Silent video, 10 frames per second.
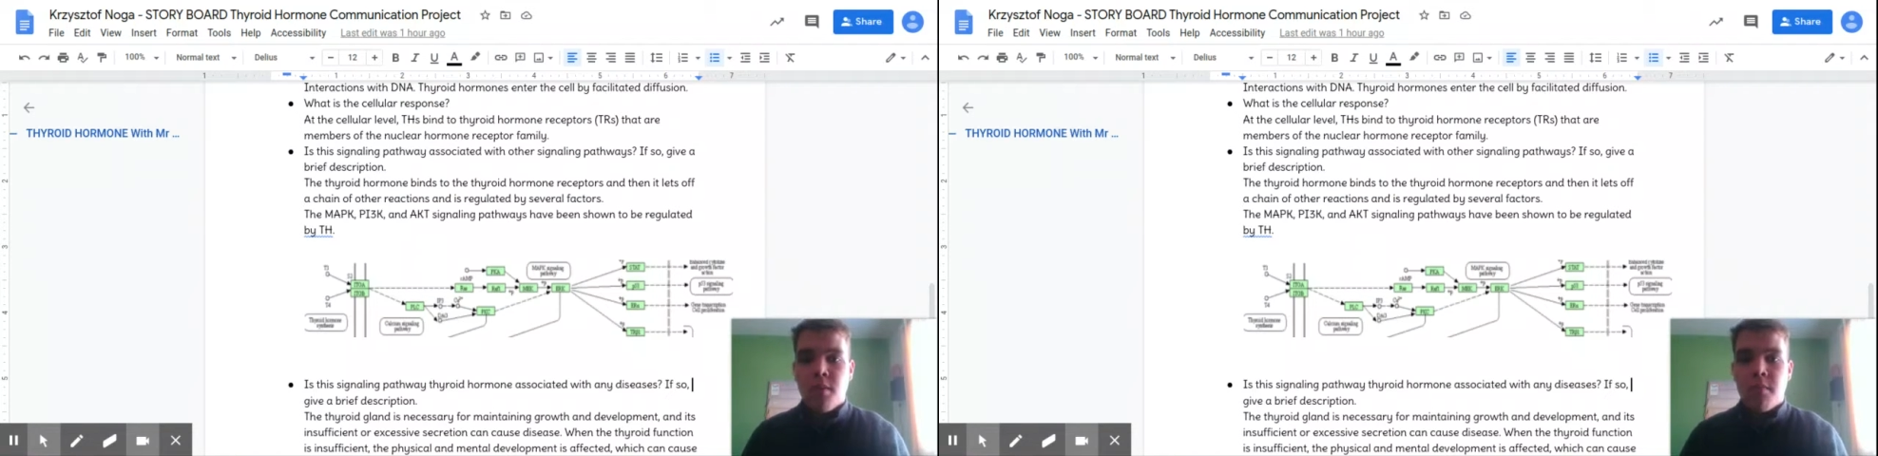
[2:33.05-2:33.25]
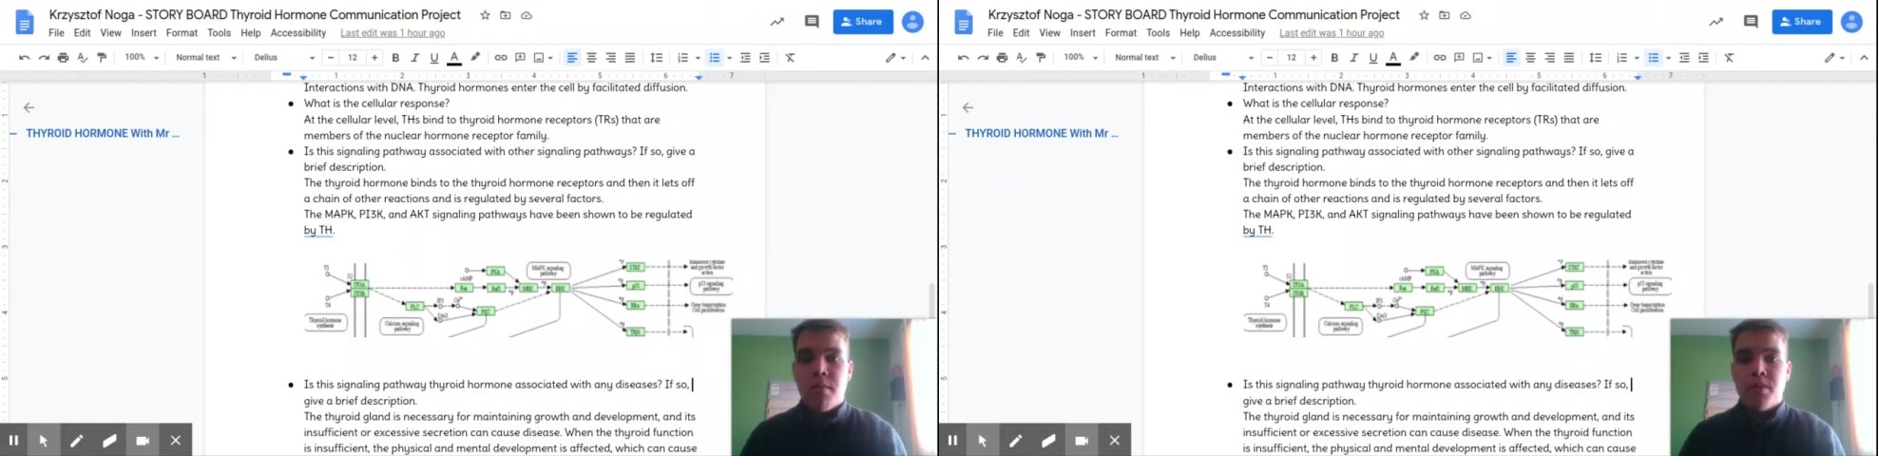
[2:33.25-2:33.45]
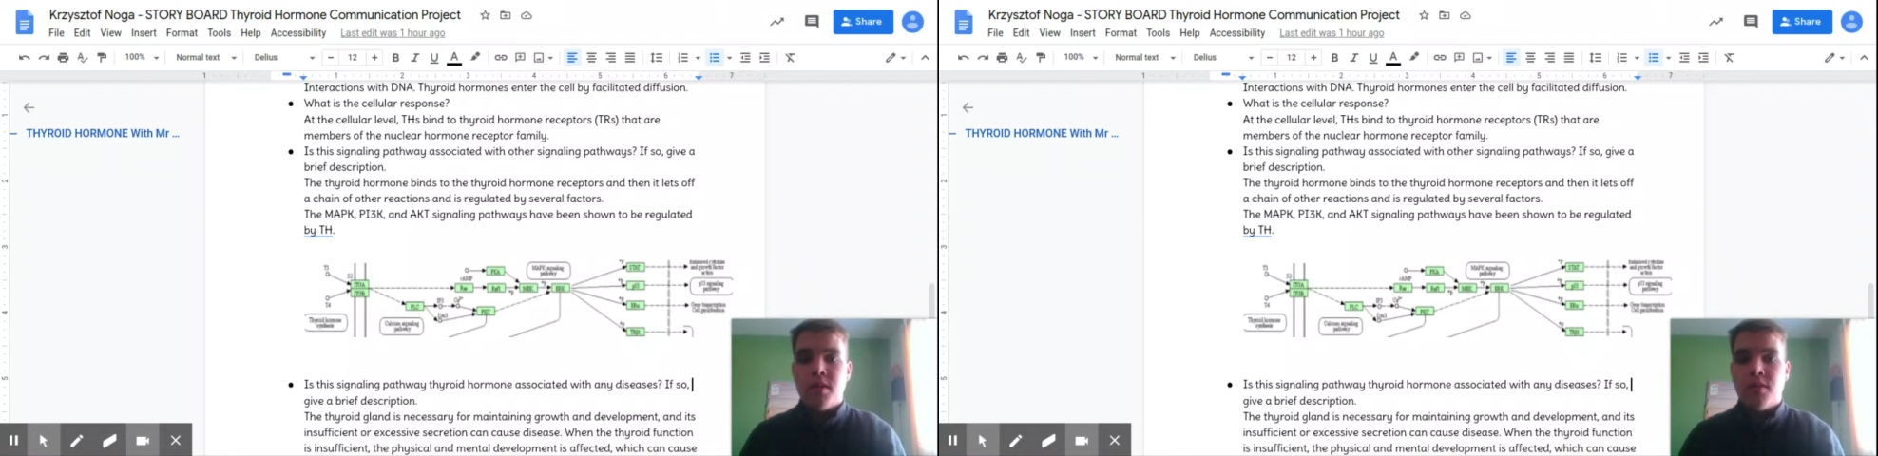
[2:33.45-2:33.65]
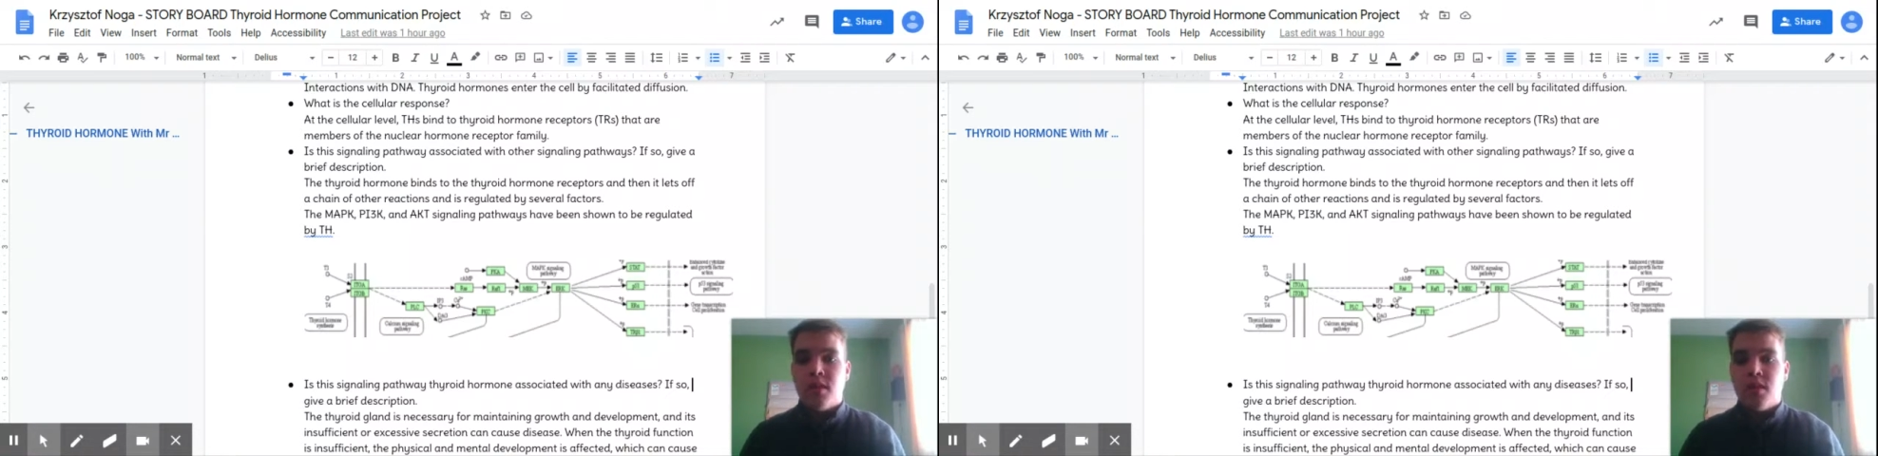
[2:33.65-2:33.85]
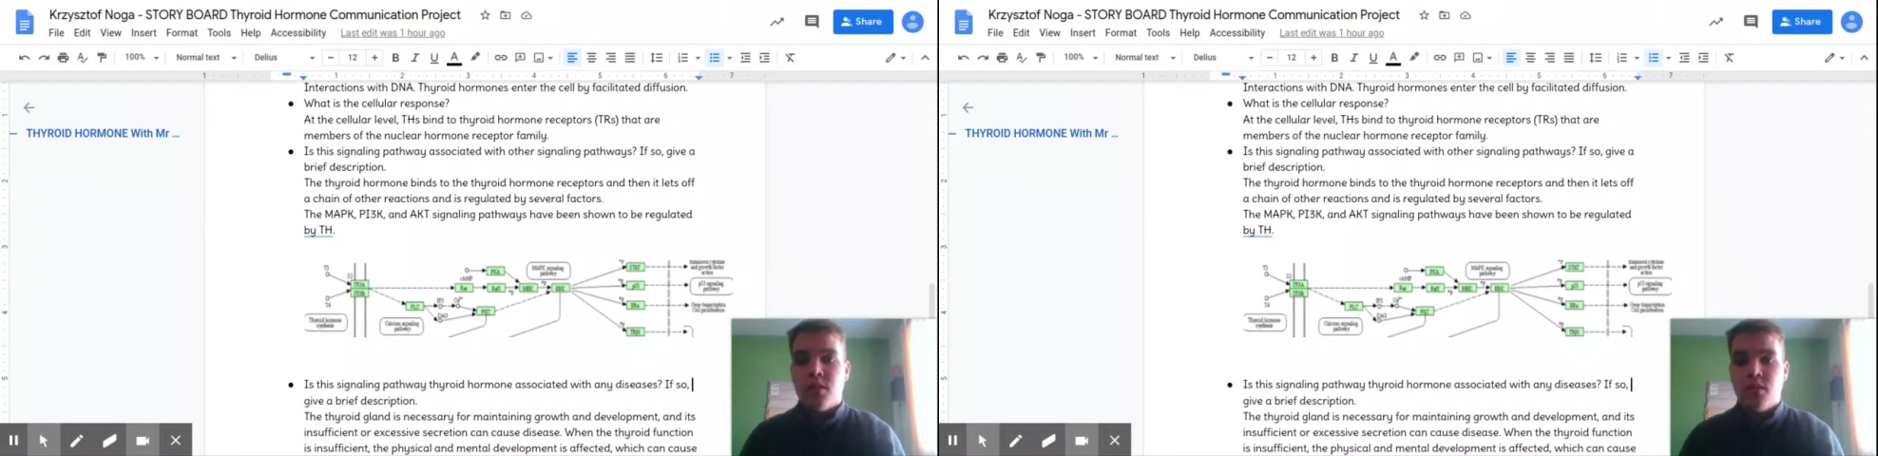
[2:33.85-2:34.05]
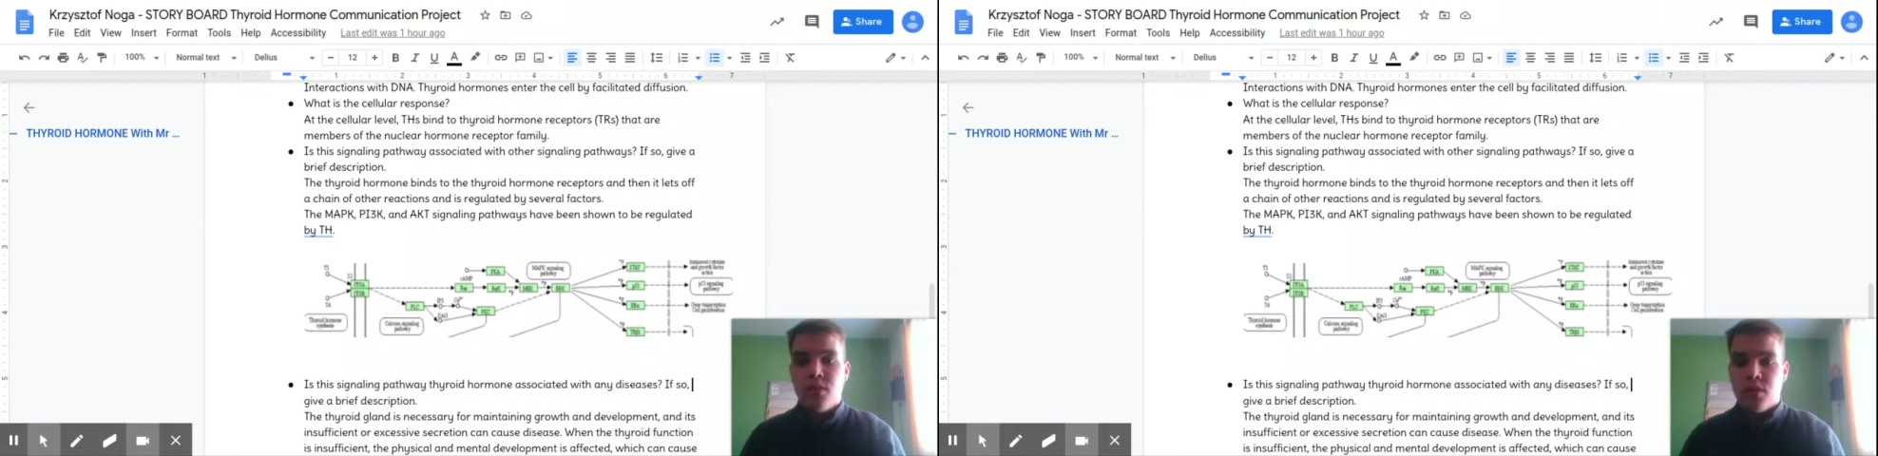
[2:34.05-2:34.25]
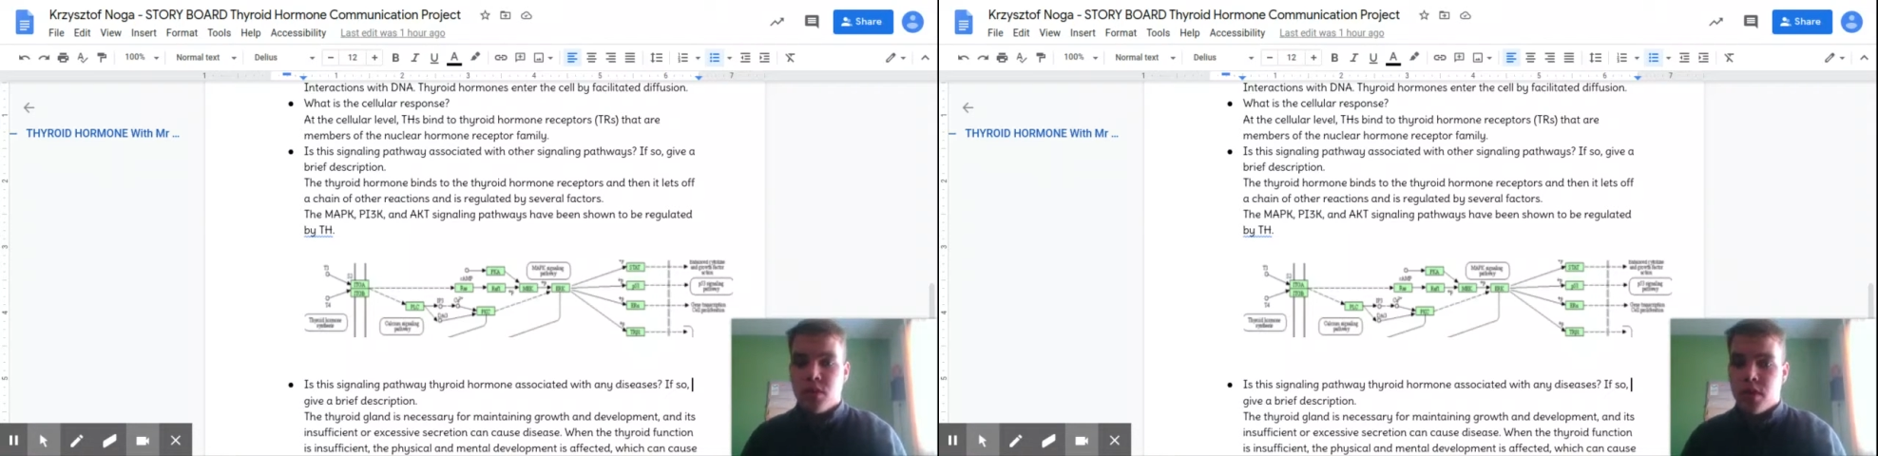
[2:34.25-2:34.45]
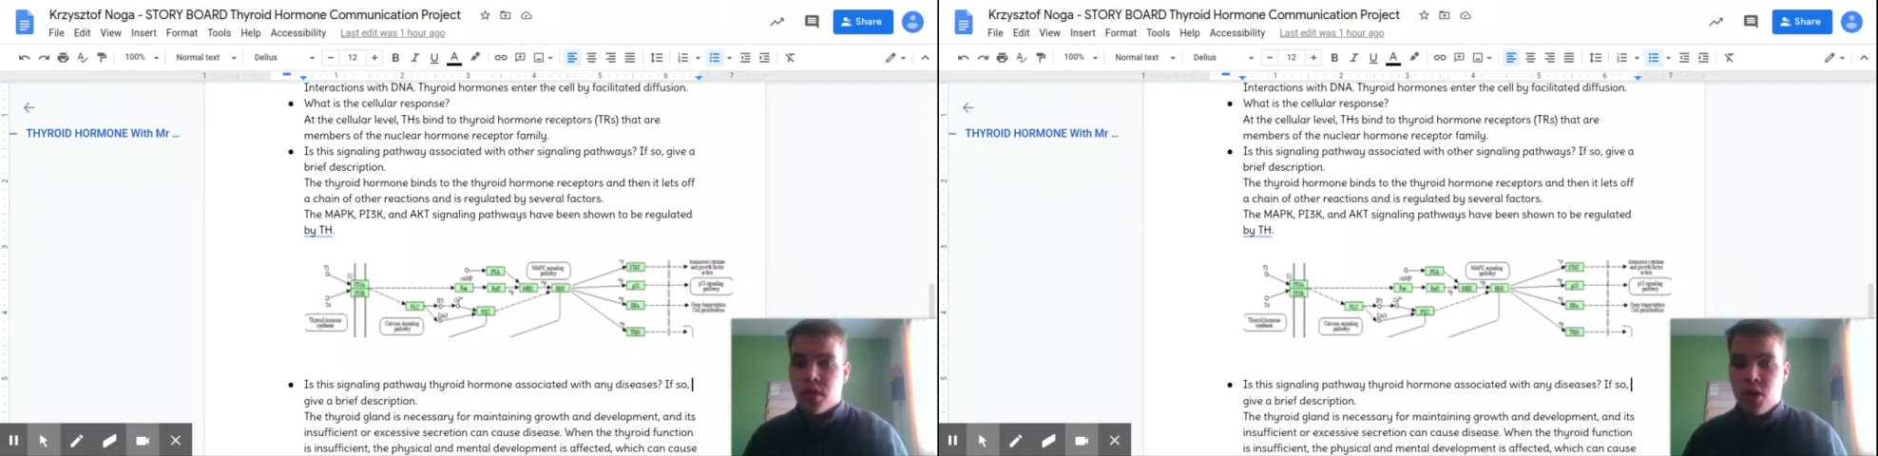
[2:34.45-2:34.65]
members of the
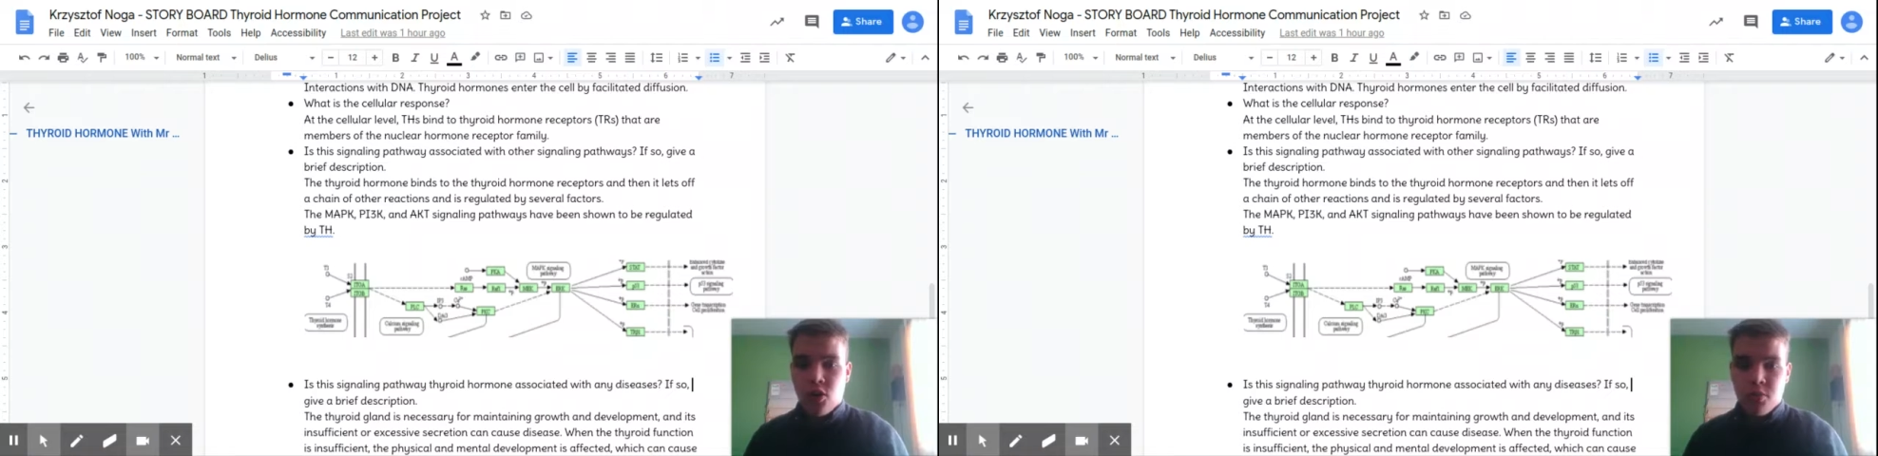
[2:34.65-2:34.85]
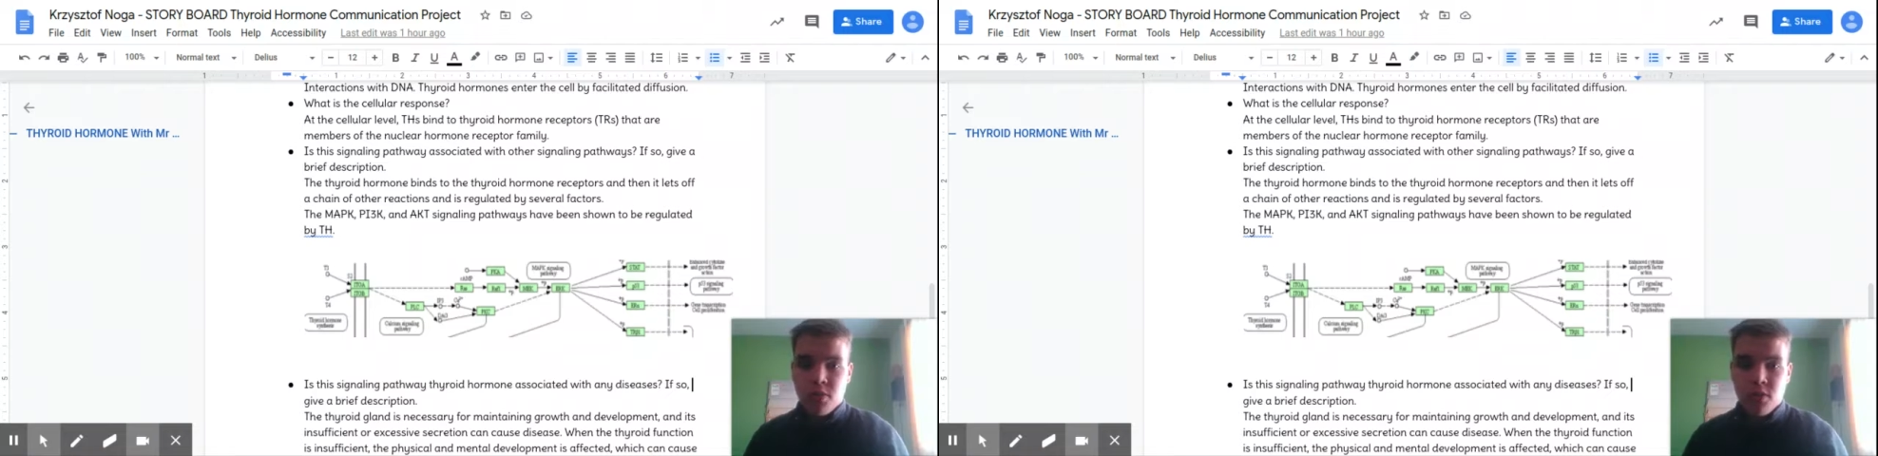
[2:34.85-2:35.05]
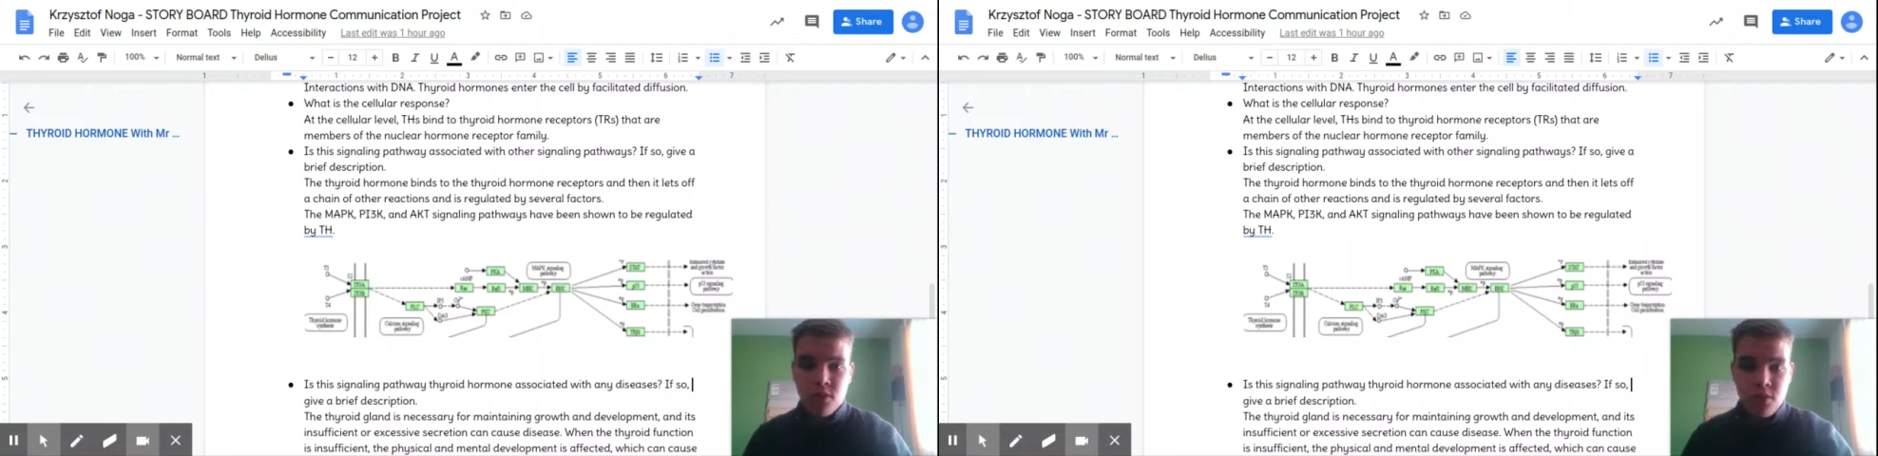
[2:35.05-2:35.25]
nuclear hormone